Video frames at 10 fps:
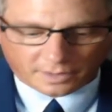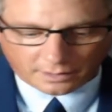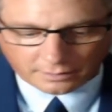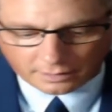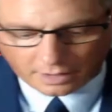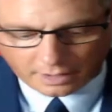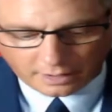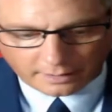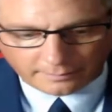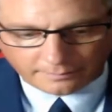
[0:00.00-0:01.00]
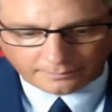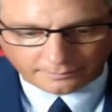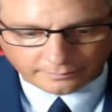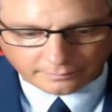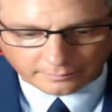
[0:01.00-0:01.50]
You
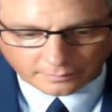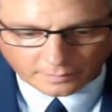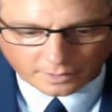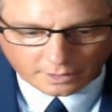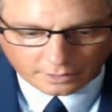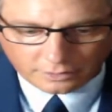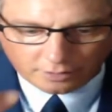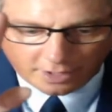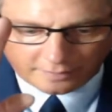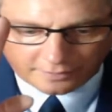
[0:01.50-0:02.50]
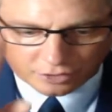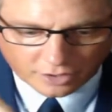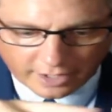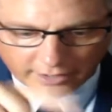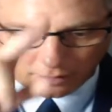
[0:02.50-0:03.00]
got the
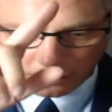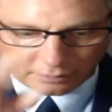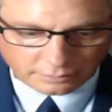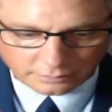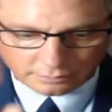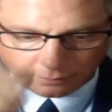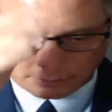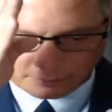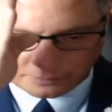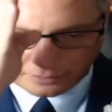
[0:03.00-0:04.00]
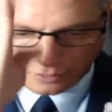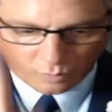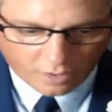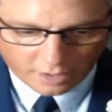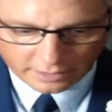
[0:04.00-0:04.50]
triangle, the
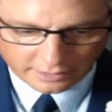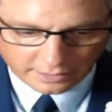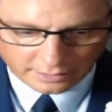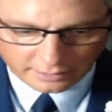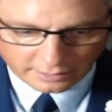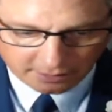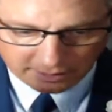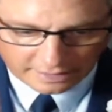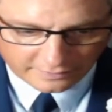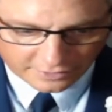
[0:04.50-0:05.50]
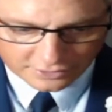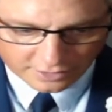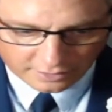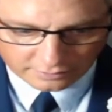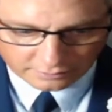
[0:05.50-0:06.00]
wand, and the
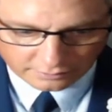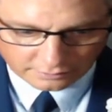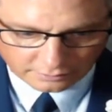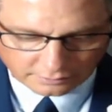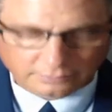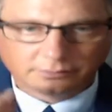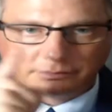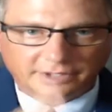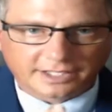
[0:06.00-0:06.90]
stone. That's the